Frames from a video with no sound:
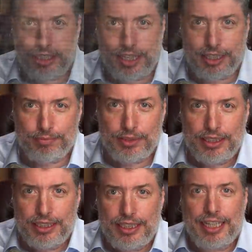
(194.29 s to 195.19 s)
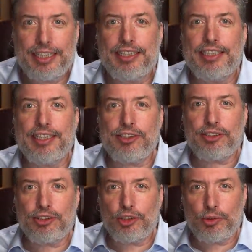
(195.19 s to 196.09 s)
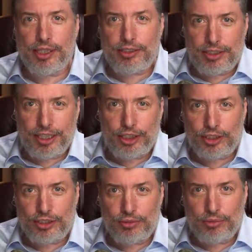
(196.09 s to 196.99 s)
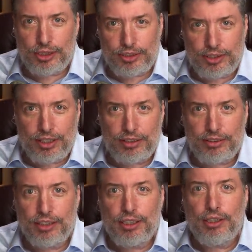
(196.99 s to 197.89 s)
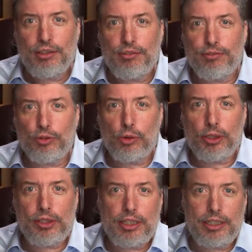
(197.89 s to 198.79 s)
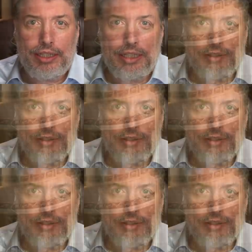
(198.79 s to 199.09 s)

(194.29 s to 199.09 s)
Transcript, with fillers: today. And this translation was done for the